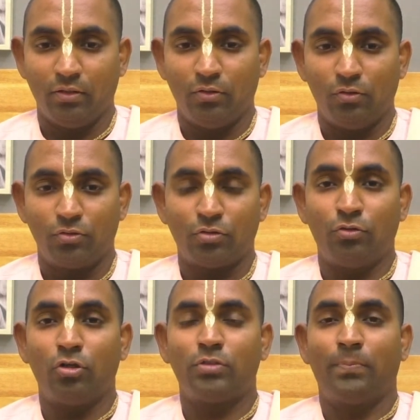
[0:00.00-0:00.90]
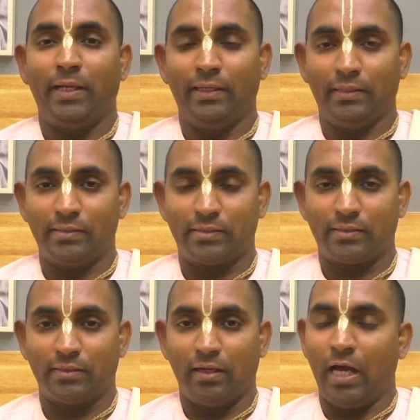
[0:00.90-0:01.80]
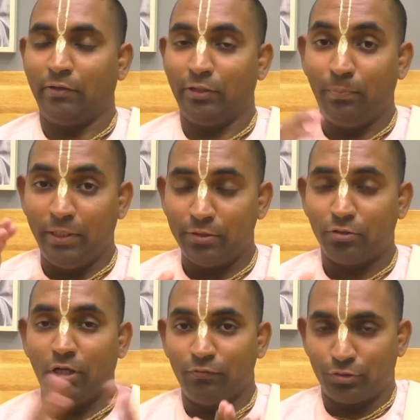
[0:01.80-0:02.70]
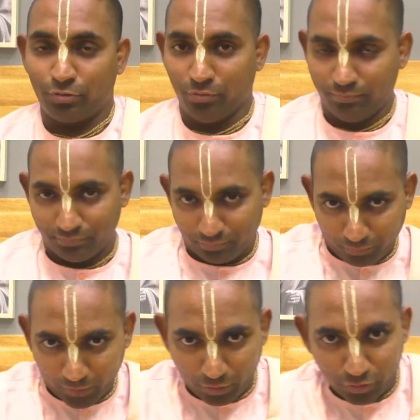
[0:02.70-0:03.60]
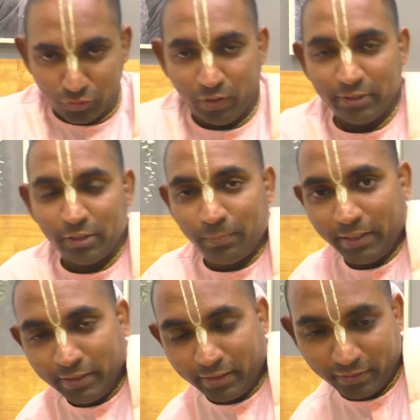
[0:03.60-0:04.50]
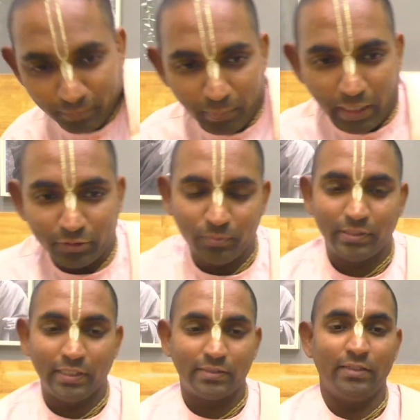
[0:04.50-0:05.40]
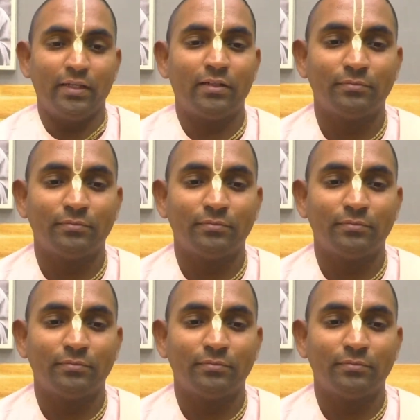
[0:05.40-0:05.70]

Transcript: So those prayers are very pleasing to Lord Vishnu. So what the prayer Bhagavatam says here,